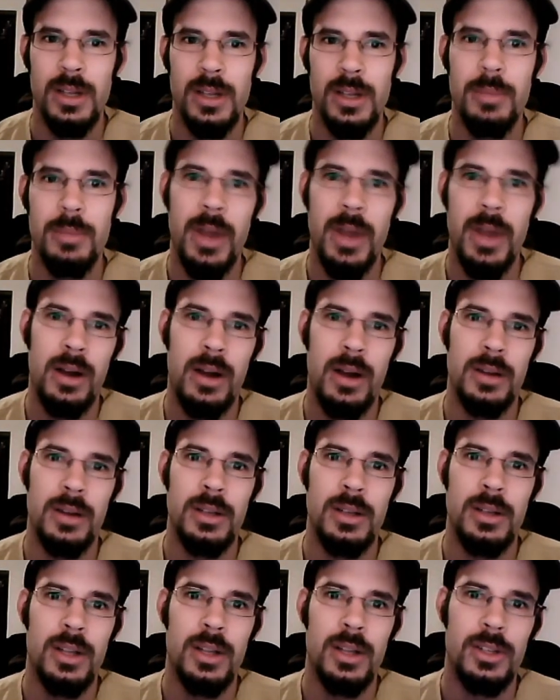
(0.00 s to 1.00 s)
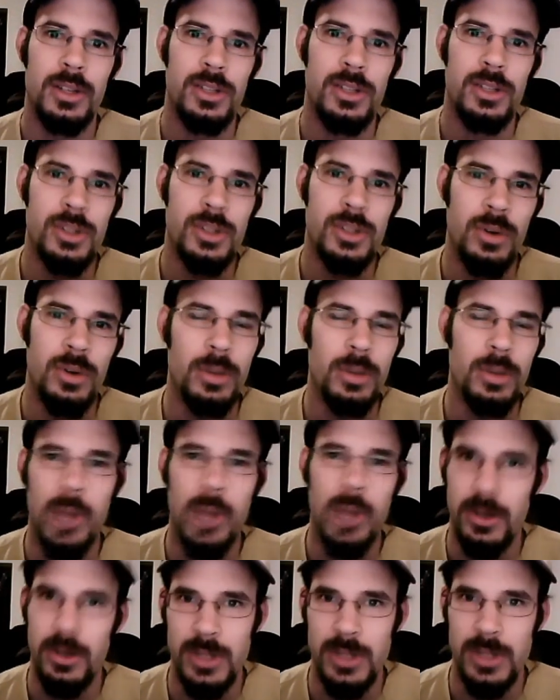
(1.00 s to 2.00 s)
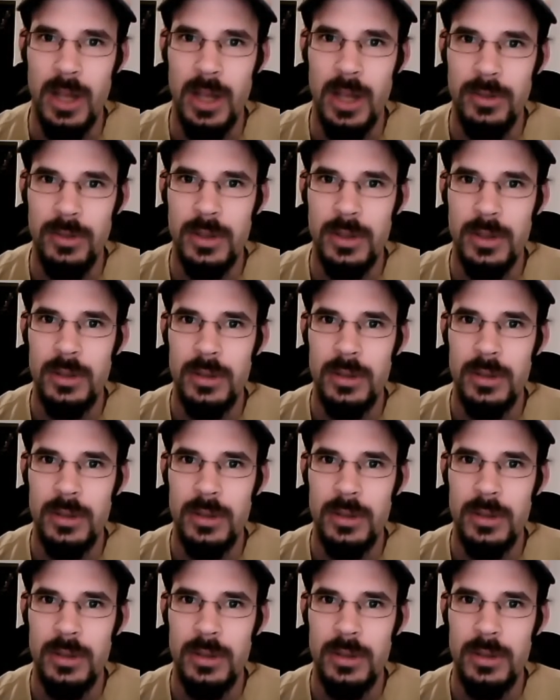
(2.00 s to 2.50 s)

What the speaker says: compared to Sony or Microsoft.